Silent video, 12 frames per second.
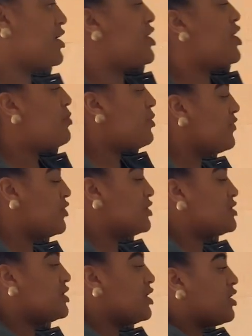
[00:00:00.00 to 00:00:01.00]
Moving on
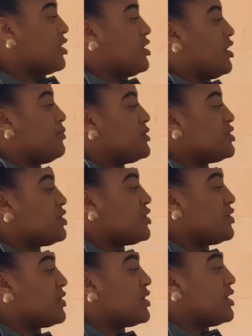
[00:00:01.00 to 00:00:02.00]
to number
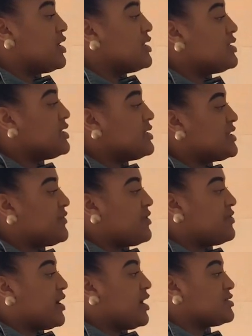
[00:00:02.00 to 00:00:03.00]
2.
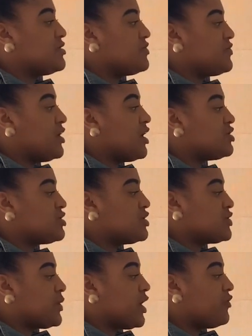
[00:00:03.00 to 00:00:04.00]

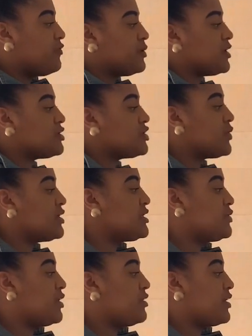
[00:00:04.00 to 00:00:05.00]
67,312 plus
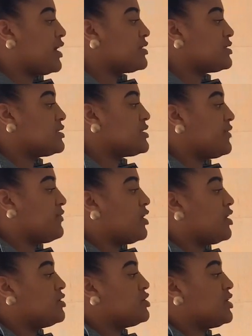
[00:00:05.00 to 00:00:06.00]

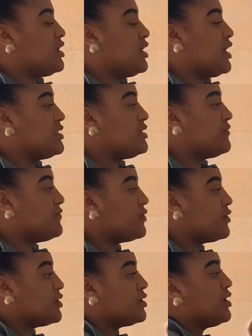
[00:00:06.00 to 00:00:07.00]

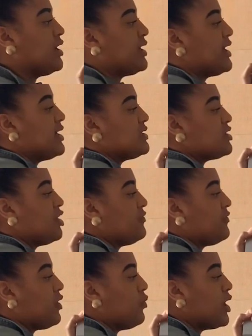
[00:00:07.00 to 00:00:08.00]
21,794. Again, starting for
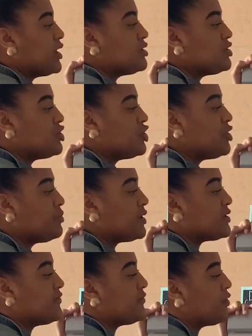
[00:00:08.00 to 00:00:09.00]
our ones. 2
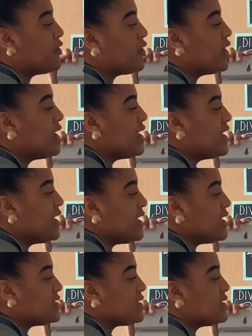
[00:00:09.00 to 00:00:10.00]
plus 4
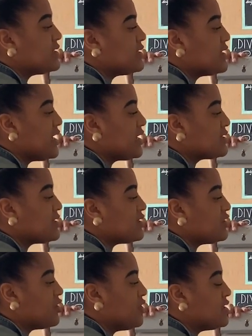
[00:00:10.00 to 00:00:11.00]
is
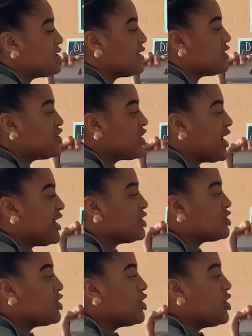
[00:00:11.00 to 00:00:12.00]
6. We need to
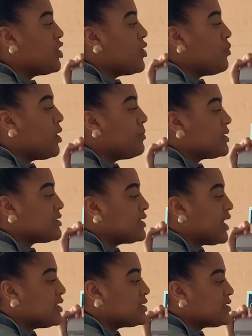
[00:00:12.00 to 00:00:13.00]
exchange. 1 plus
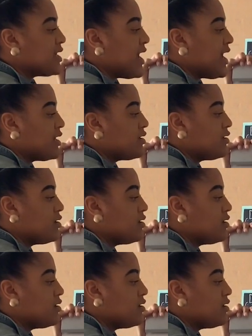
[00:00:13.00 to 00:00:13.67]
9 is 10.